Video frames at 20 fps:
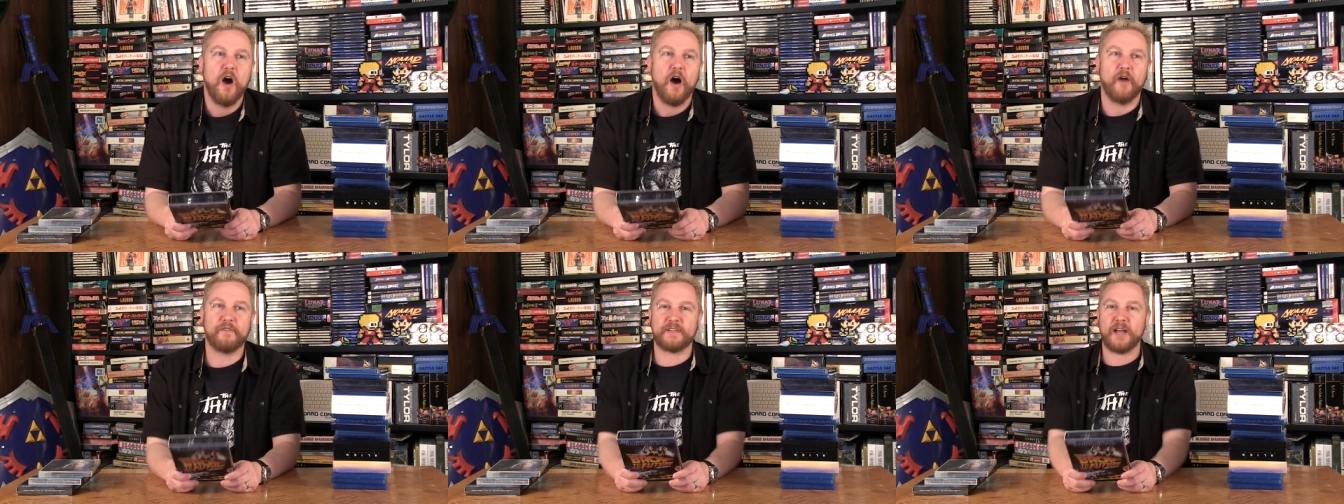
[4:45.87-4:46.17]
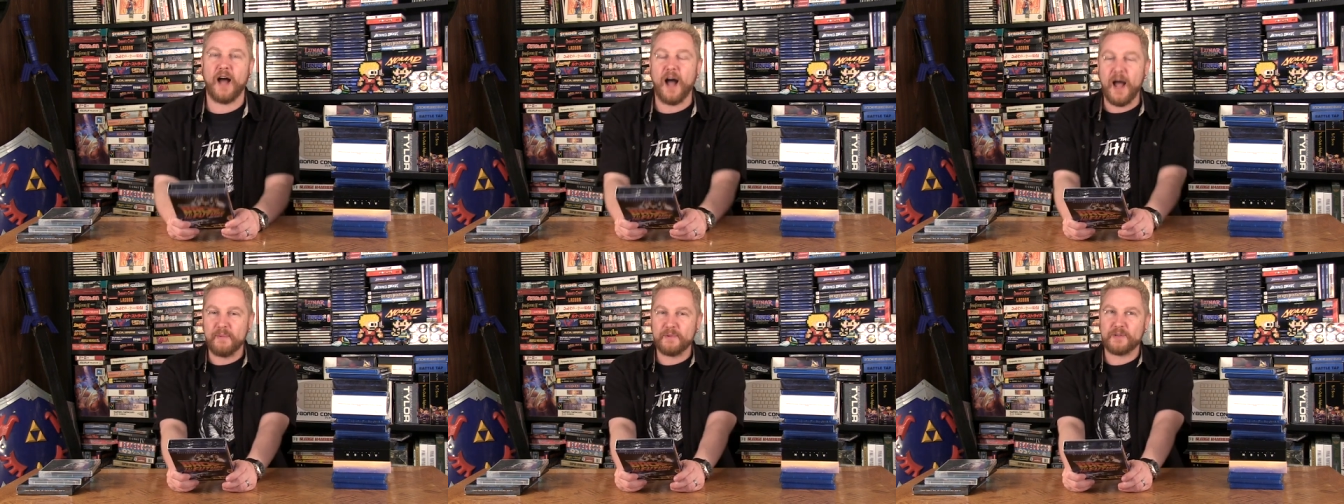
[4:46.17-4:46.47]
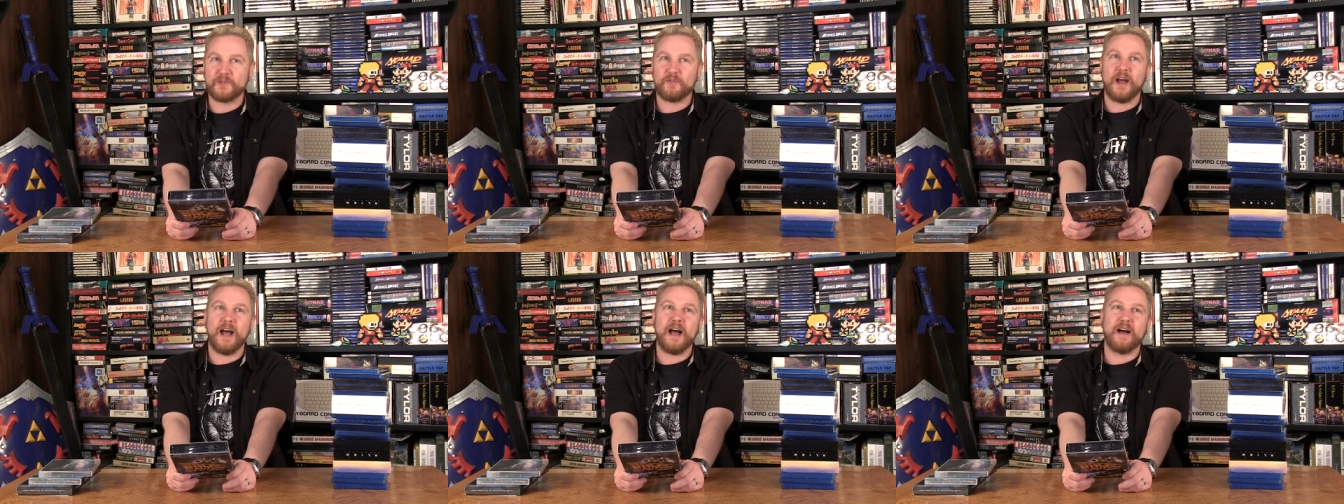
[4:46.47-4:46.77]
of time
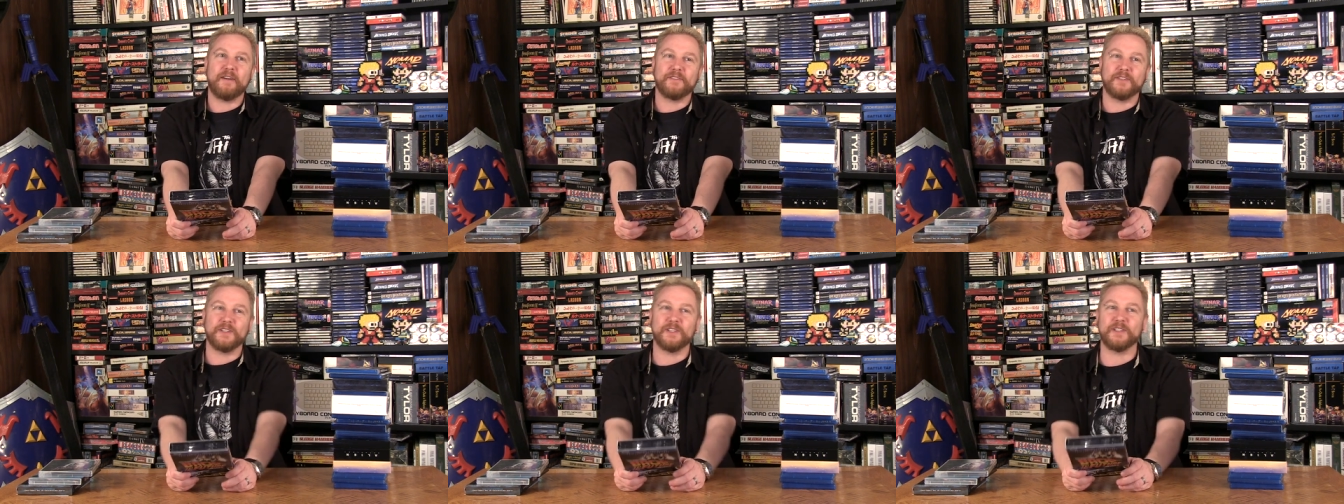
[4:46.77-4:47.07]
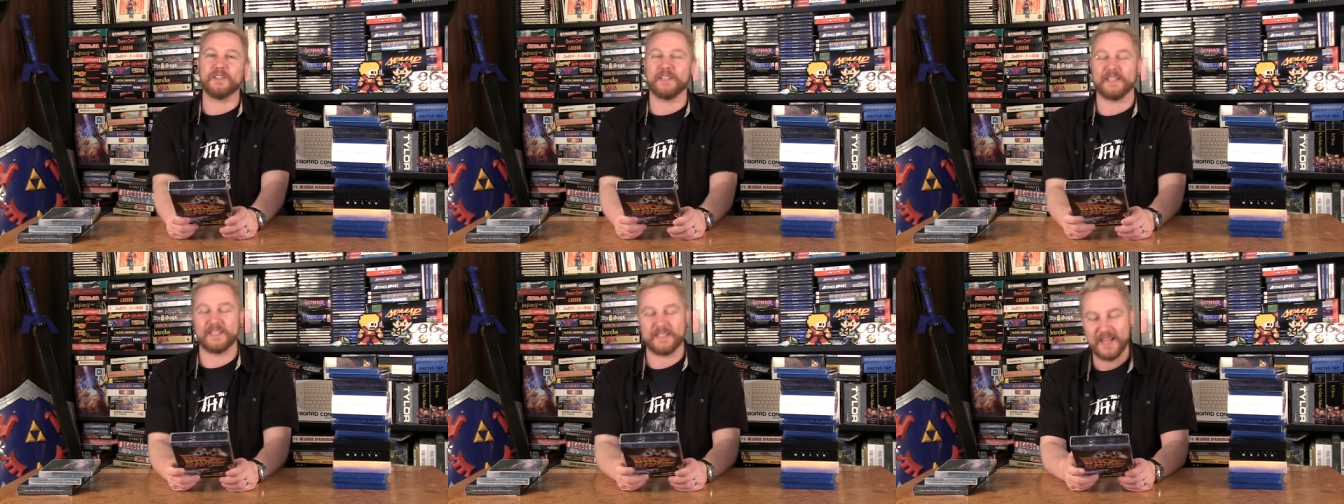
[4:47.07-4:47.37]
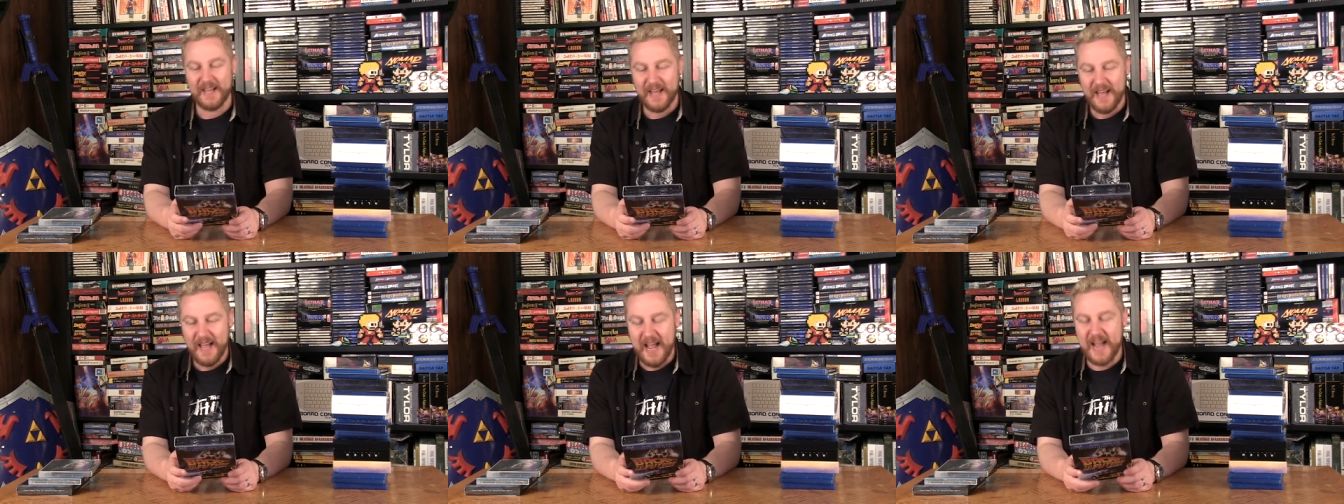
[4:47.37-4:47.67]
travel and
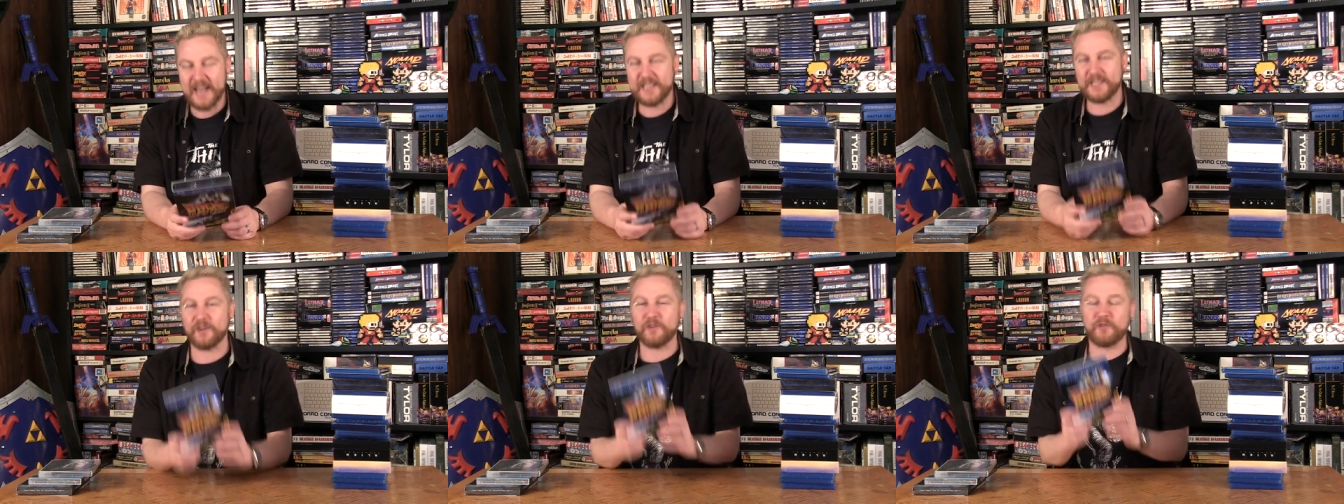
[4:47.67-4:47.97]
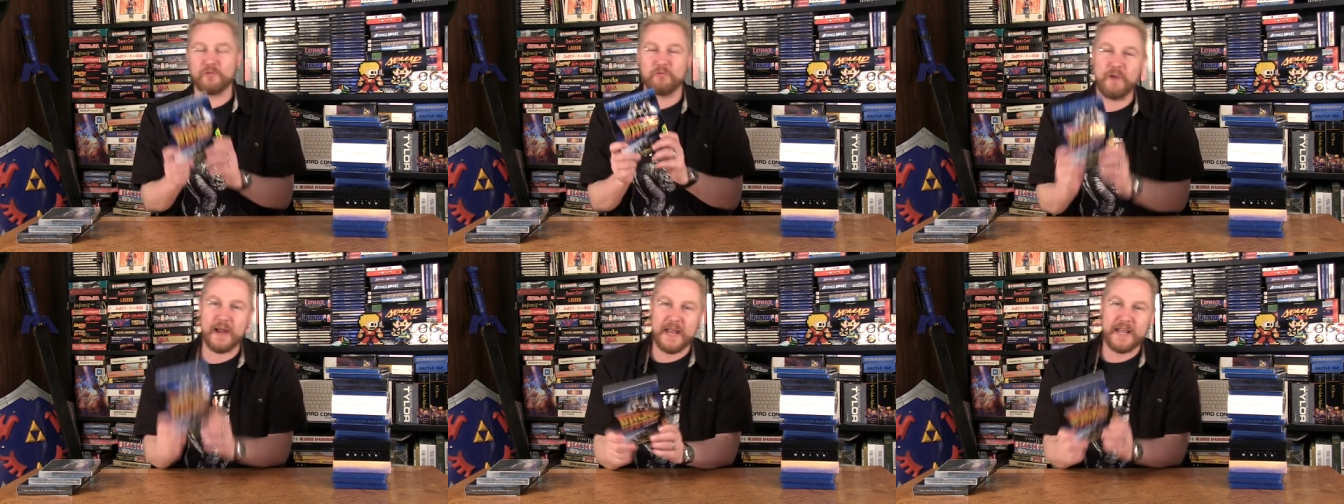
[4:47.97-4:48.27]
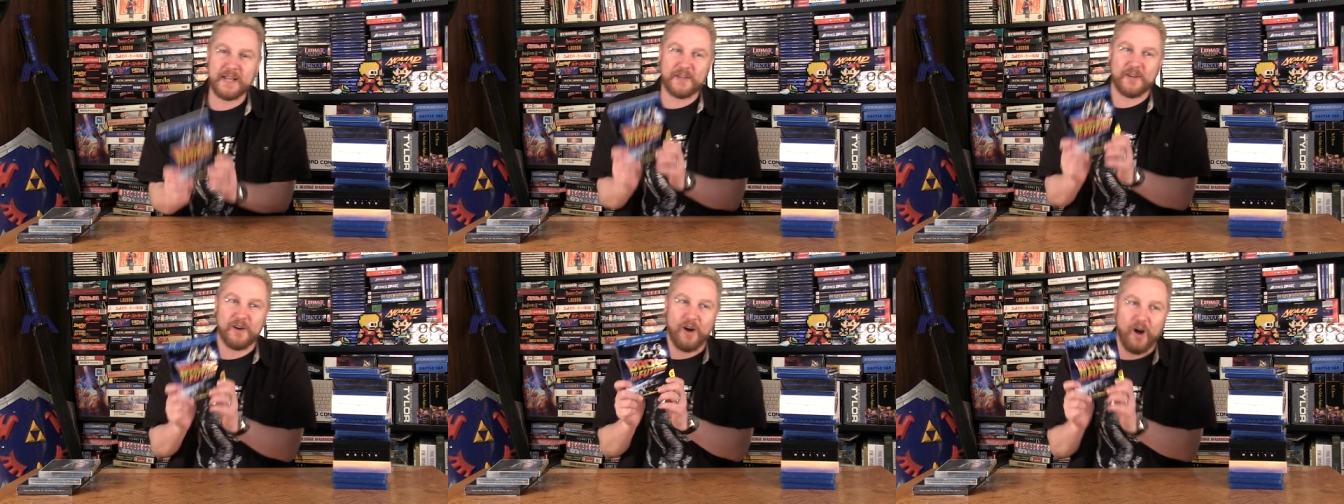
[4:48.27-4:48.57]
it's a
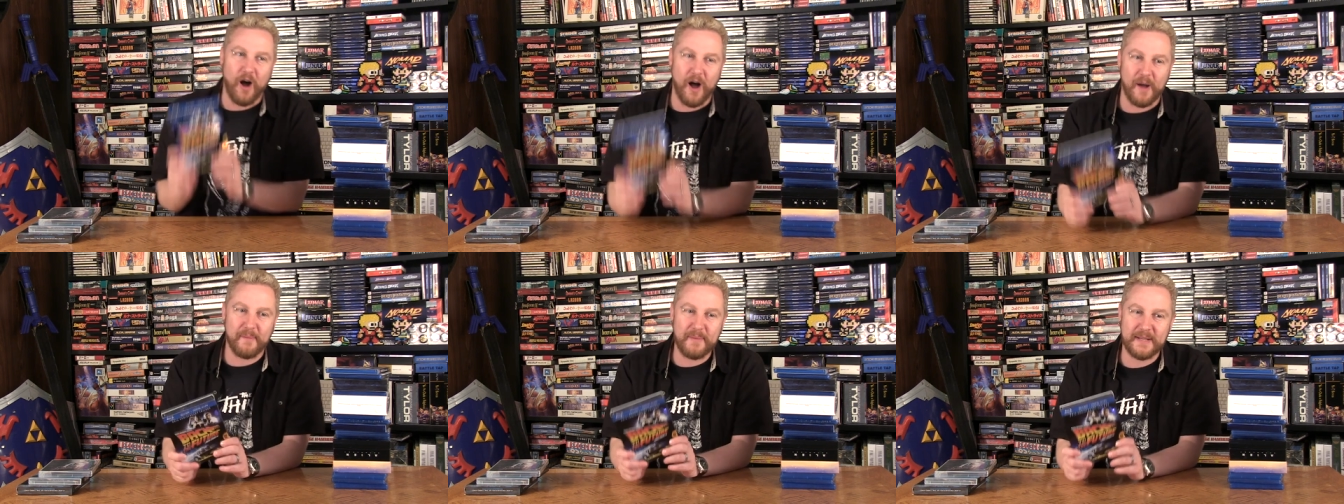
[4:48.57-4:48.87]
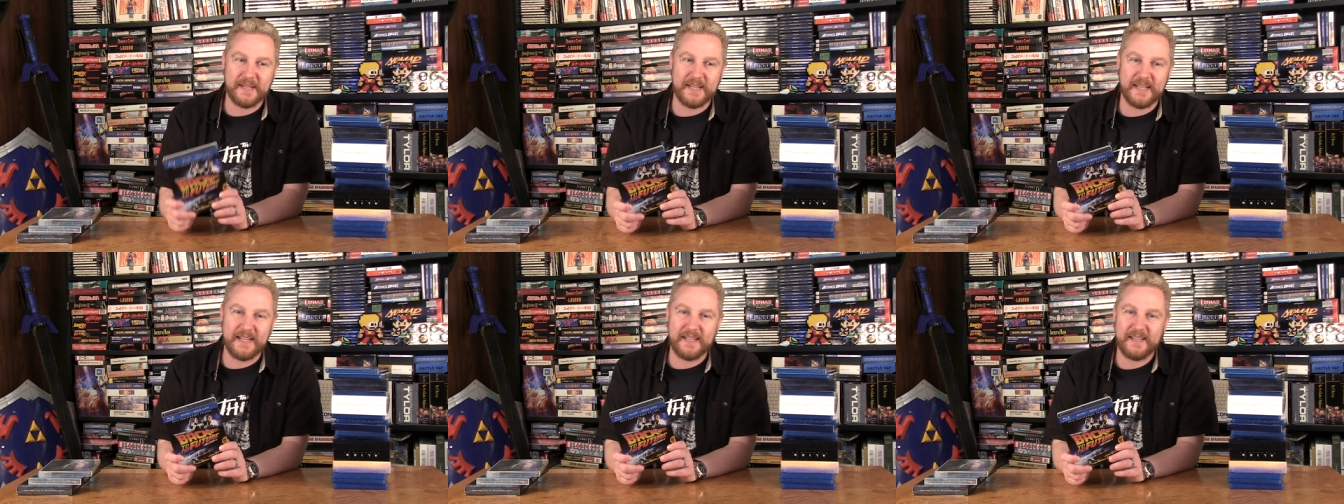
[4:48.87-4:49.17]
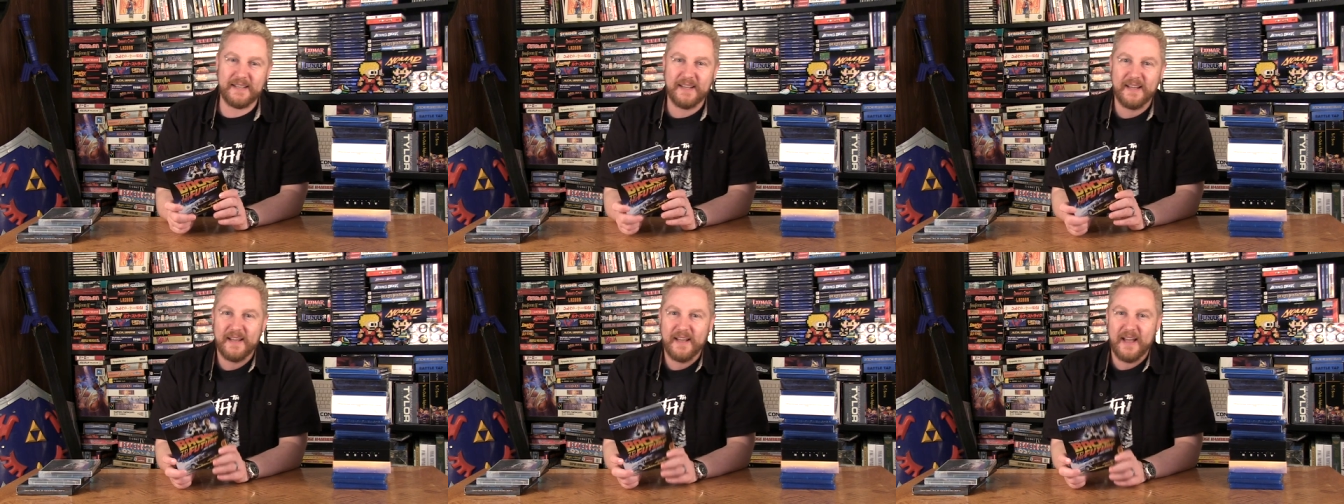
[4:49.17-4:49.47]
great
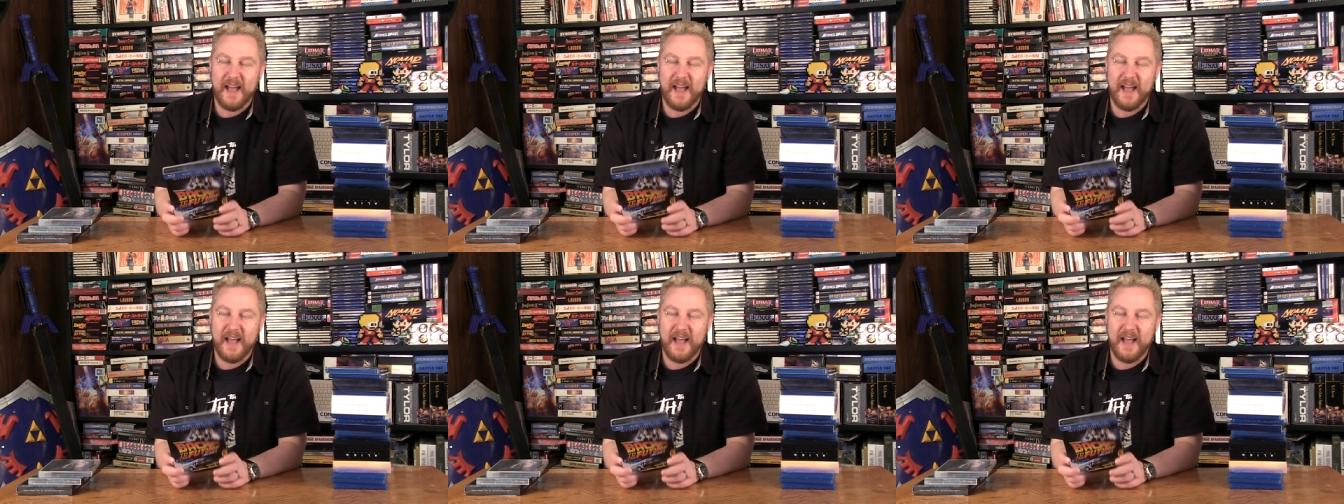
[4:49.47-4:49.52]
comedy